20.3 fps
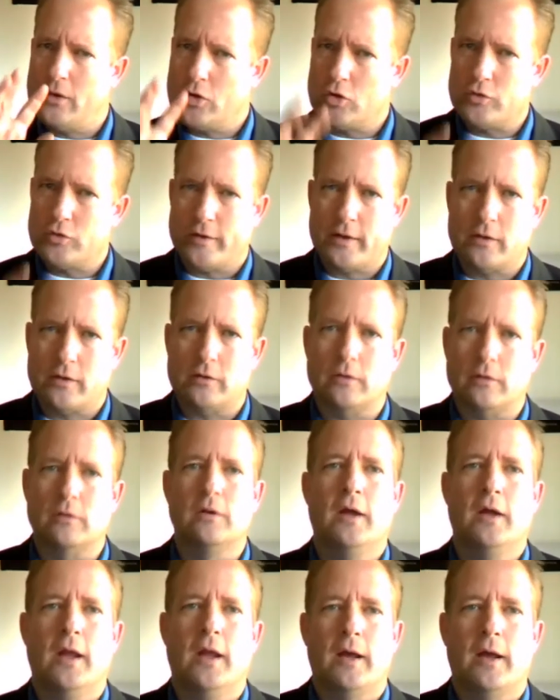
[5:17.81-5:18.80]
critical.
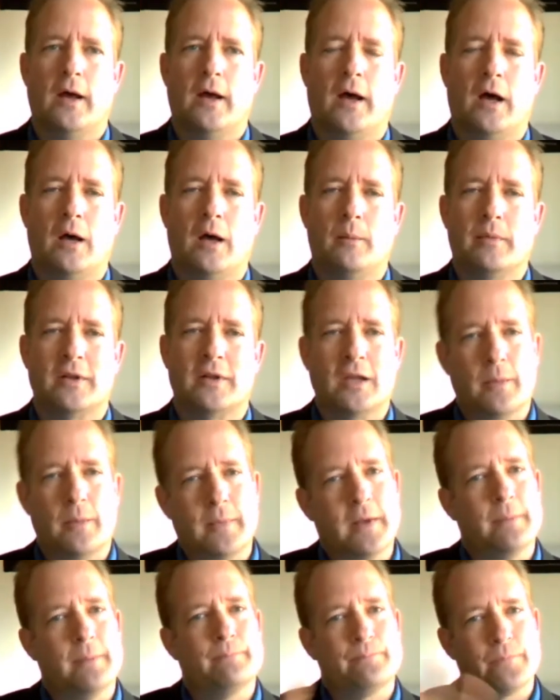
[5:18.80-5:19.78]
But let
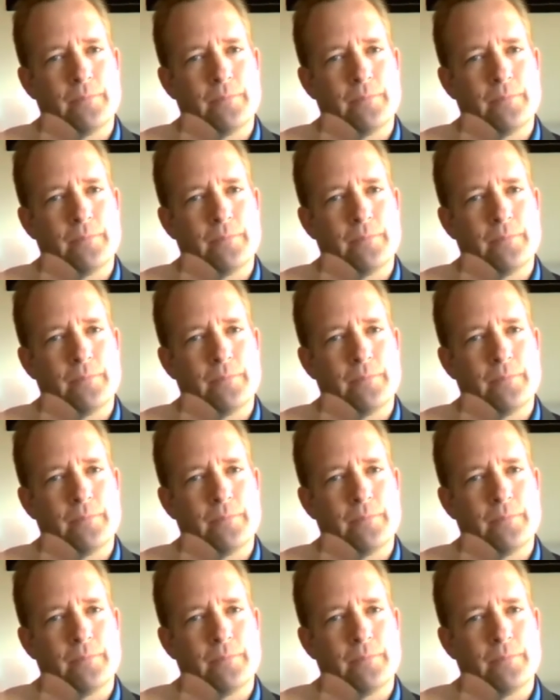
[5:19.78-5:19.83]
me